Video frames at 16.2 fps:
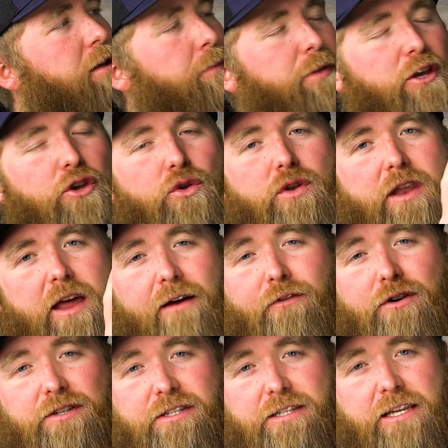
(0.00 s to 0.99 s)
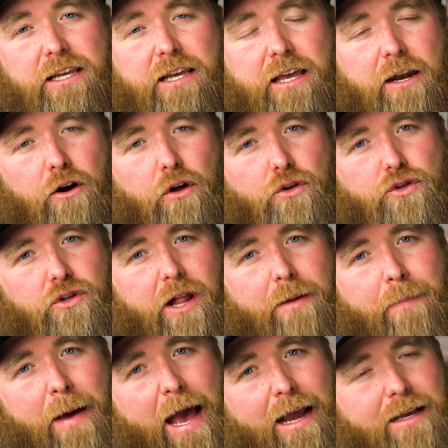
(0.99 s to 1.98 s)
something you never see in an
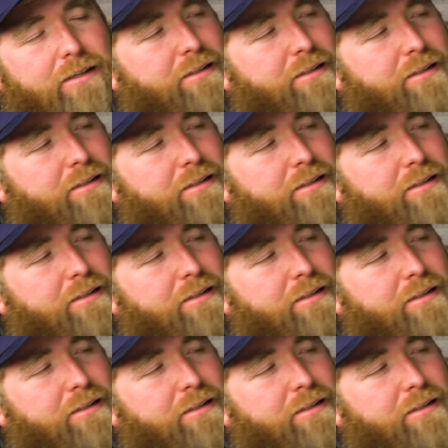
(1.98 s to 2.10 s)
ultralight pack,